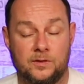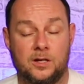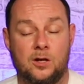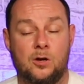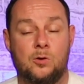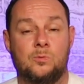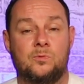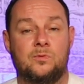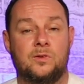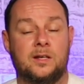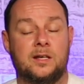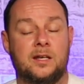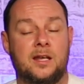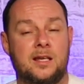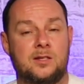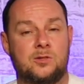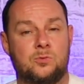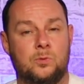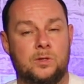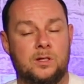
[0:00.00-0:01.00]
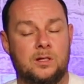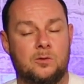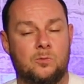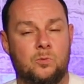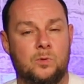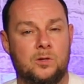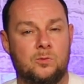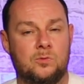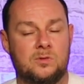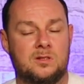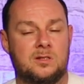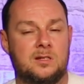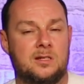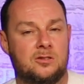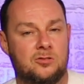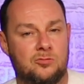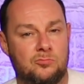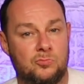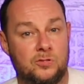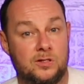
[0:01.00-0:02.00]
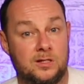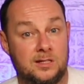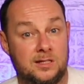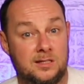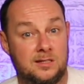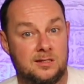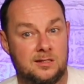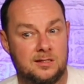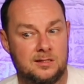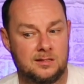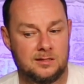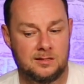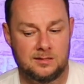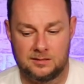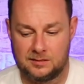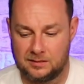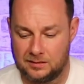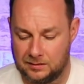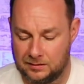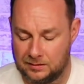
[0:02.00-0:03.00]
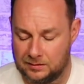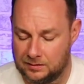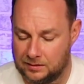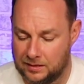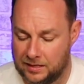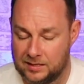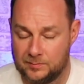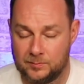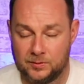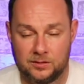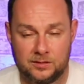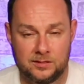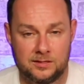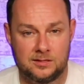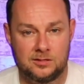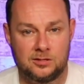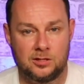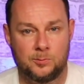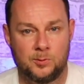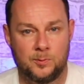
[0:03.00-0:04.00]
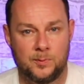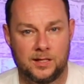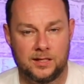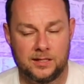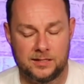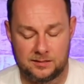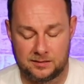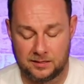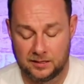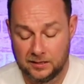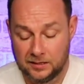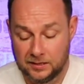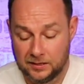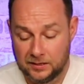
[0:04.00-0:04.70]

and hopefully next week we will see some releases. AMA is top of my list.